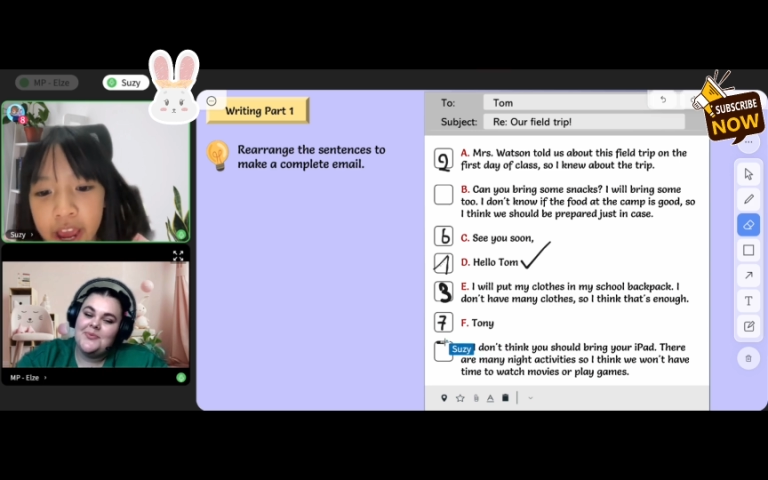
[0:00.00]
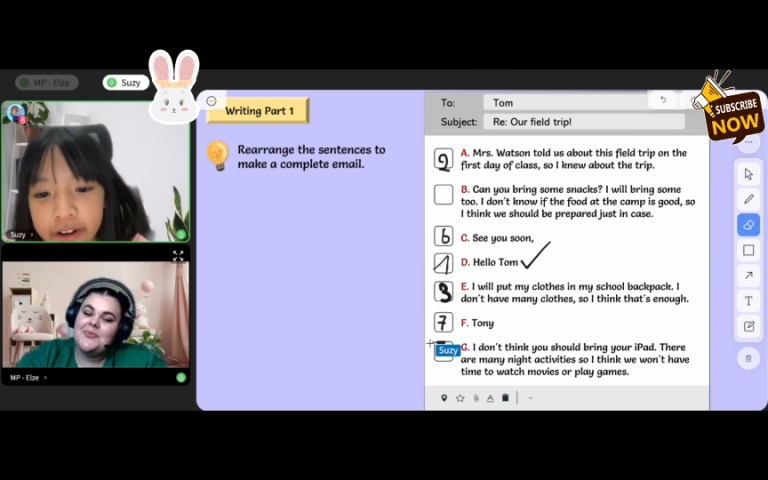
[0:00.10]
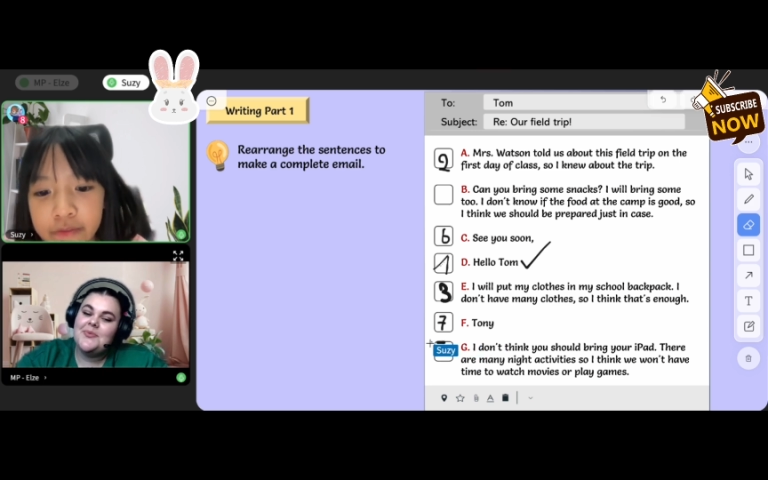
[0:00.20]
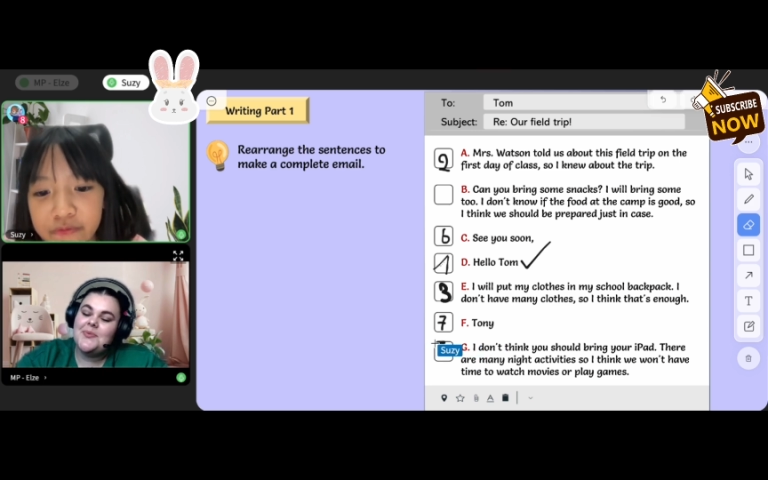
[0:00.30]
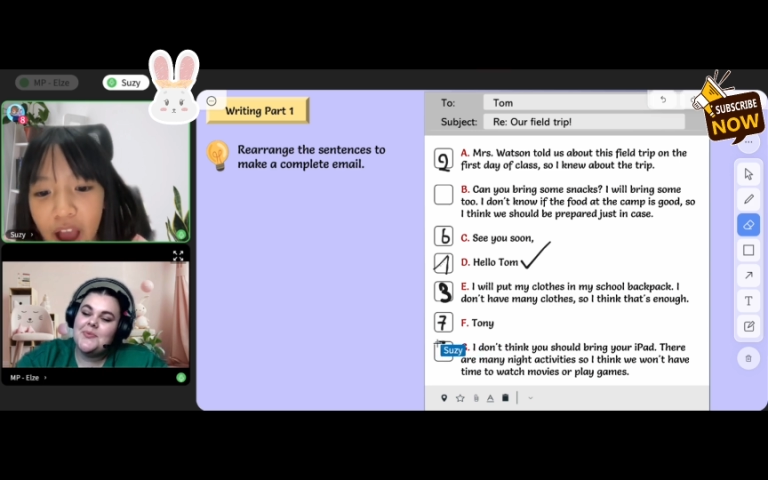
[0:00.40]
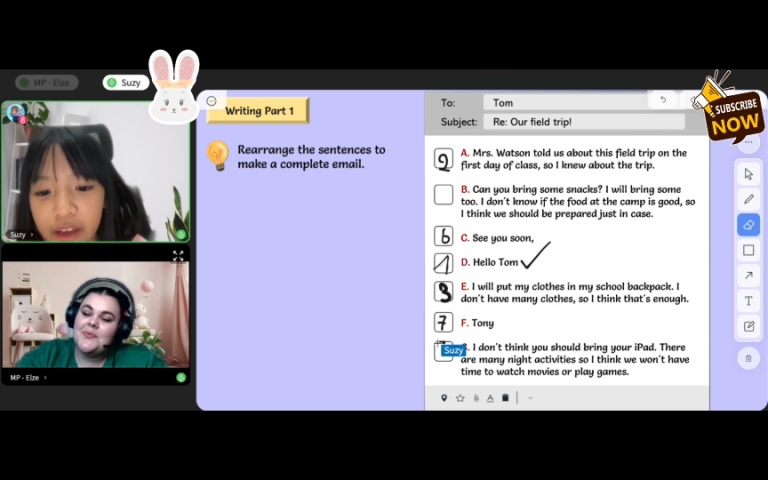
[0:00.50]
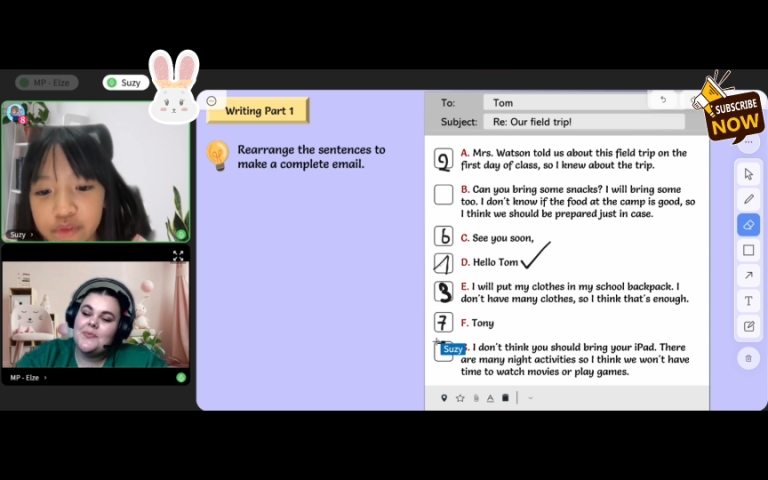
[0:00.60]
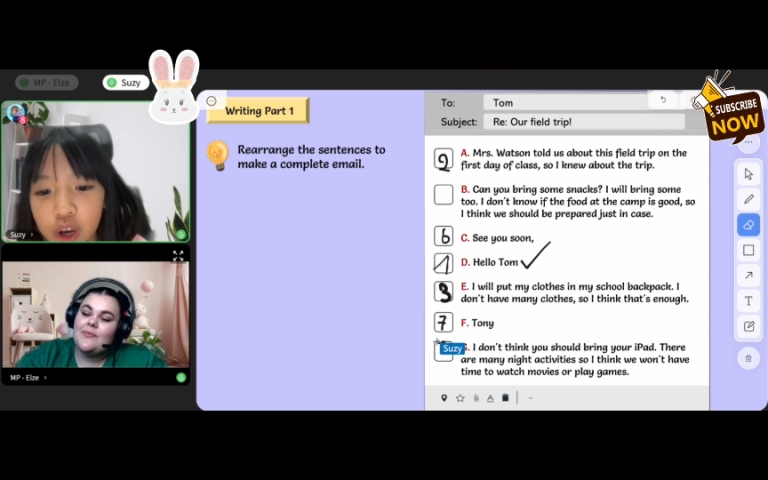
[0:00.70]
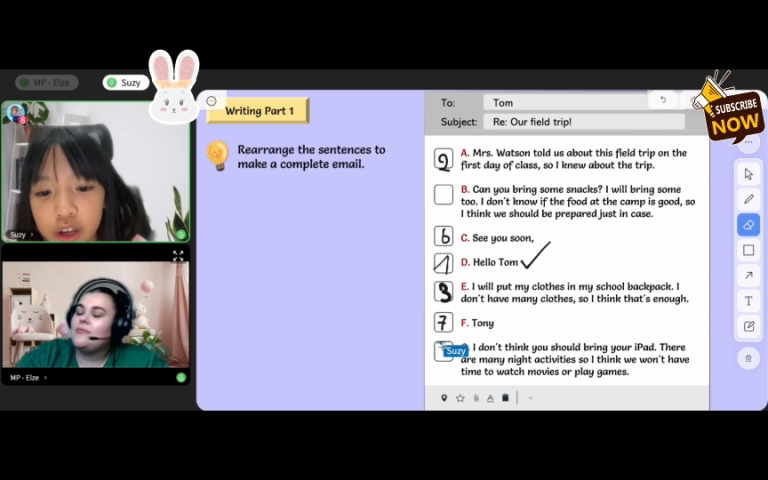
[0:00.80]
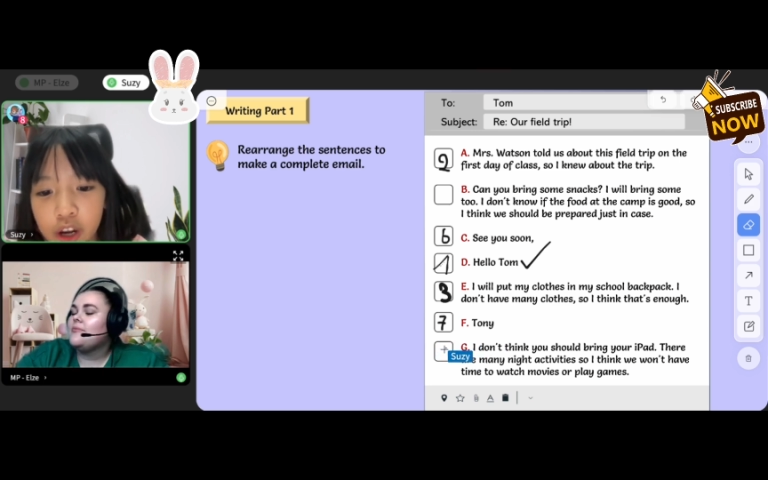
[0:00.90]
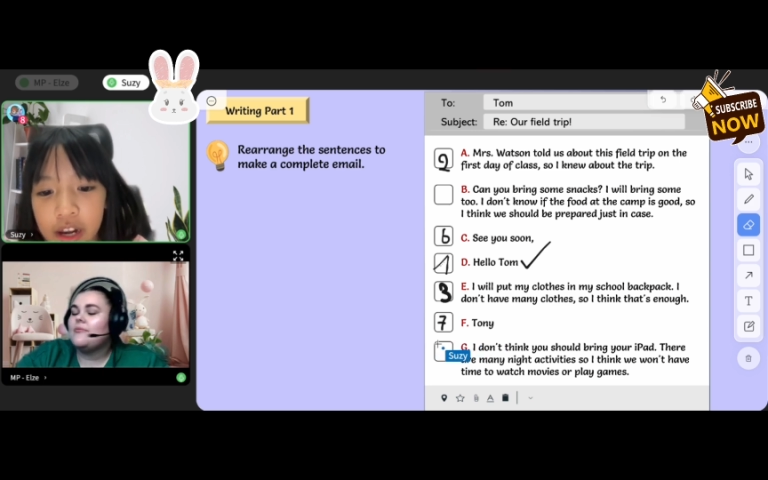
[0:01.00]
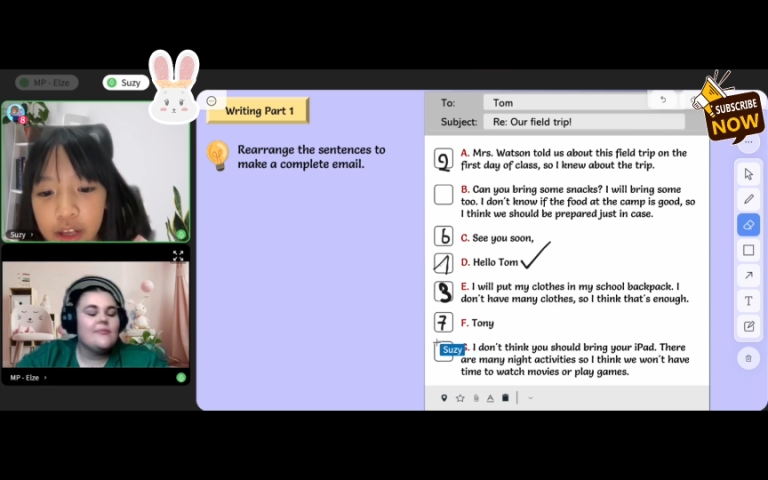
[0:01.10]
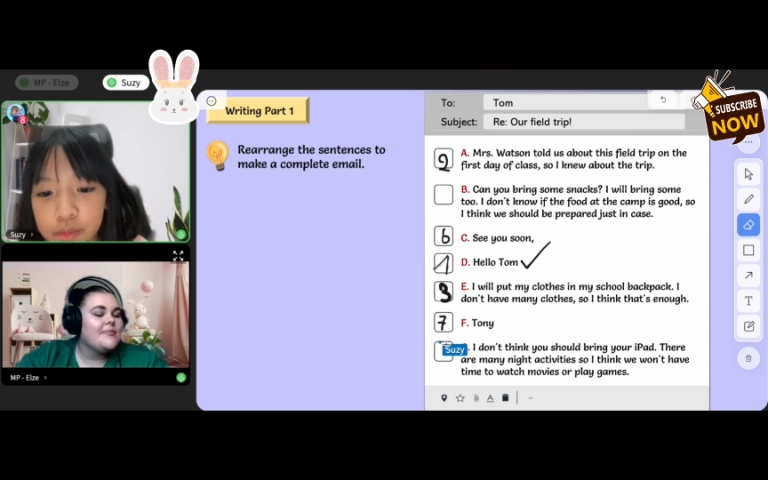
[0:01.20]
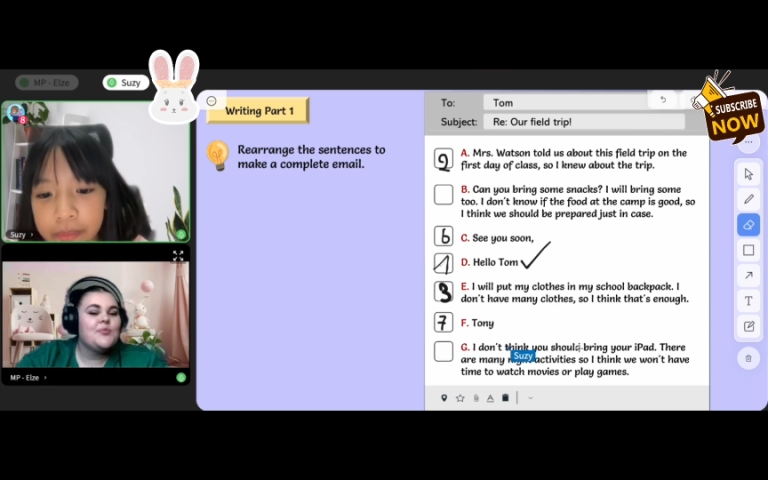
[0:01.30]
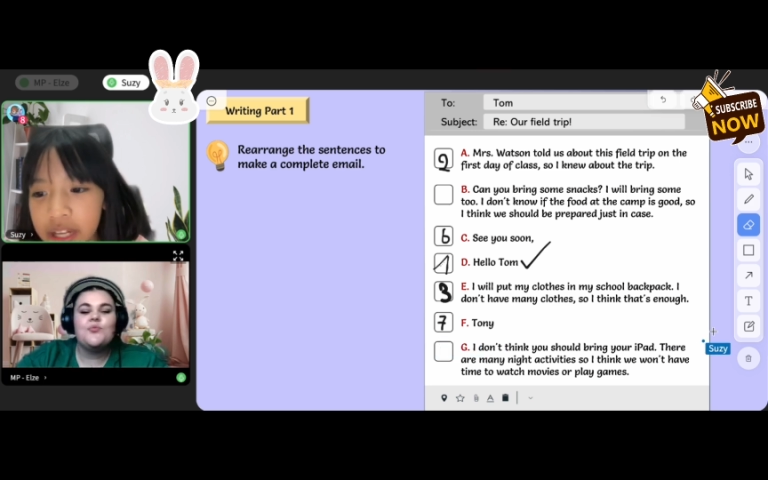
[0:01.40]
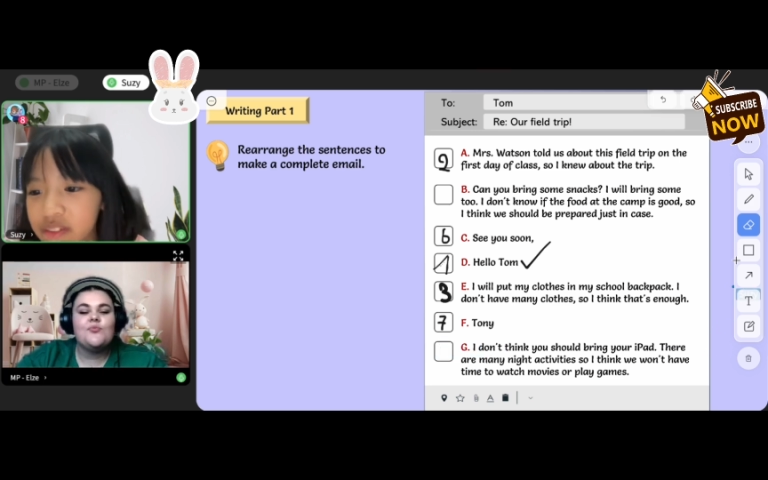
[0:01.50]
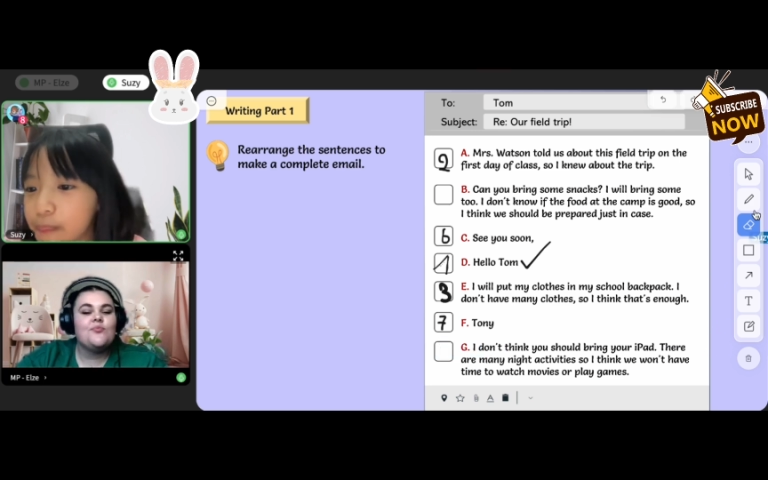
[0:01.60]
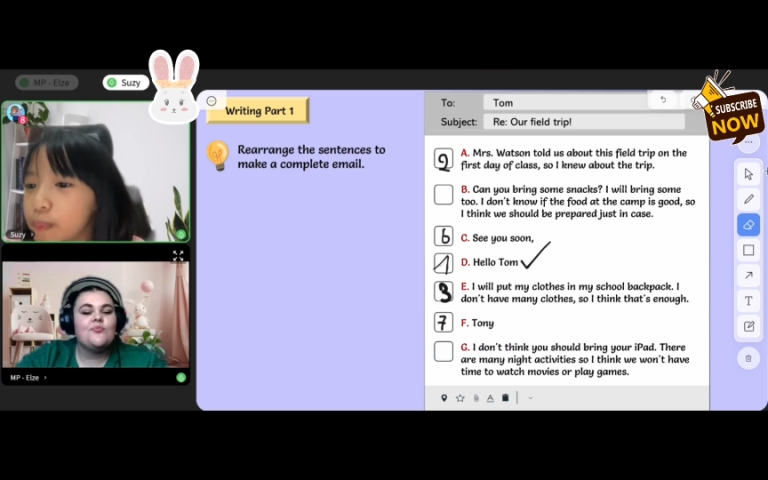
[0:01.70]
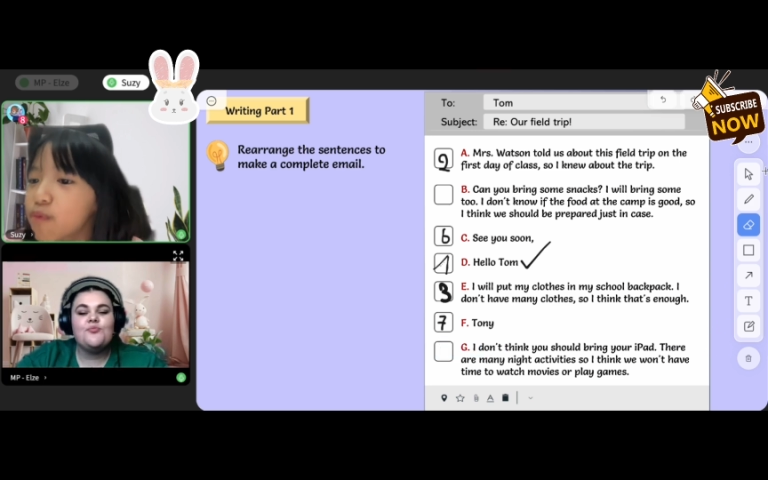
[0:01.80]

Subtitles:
And 5, you're not allowed to be in number